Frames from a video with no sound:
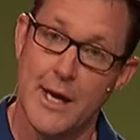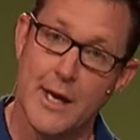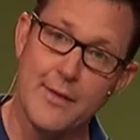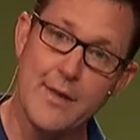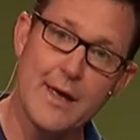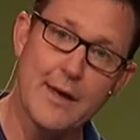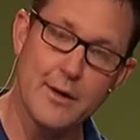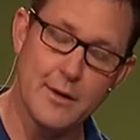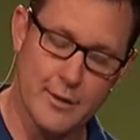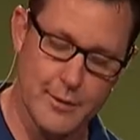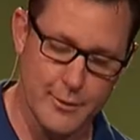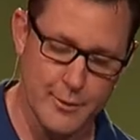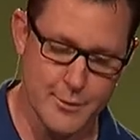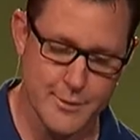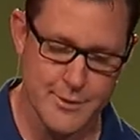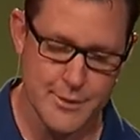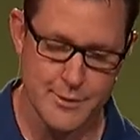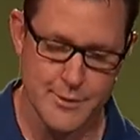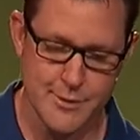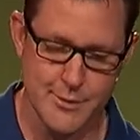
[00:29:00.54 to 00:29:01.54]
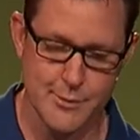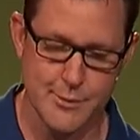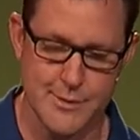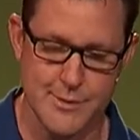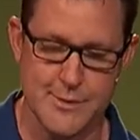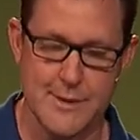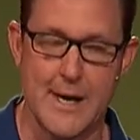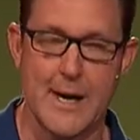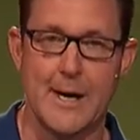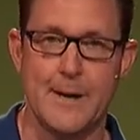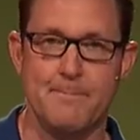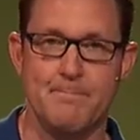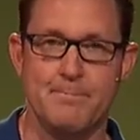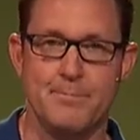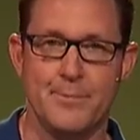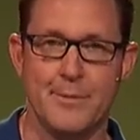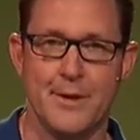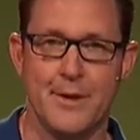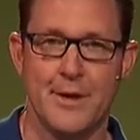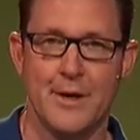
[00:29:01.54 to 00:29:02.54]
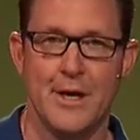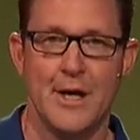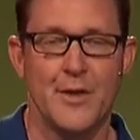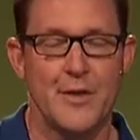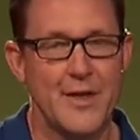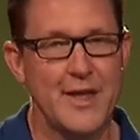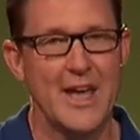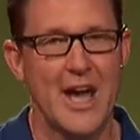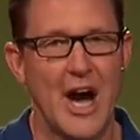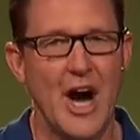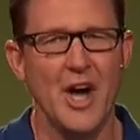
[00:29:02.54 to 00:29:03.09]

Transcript: and that includes suicide. The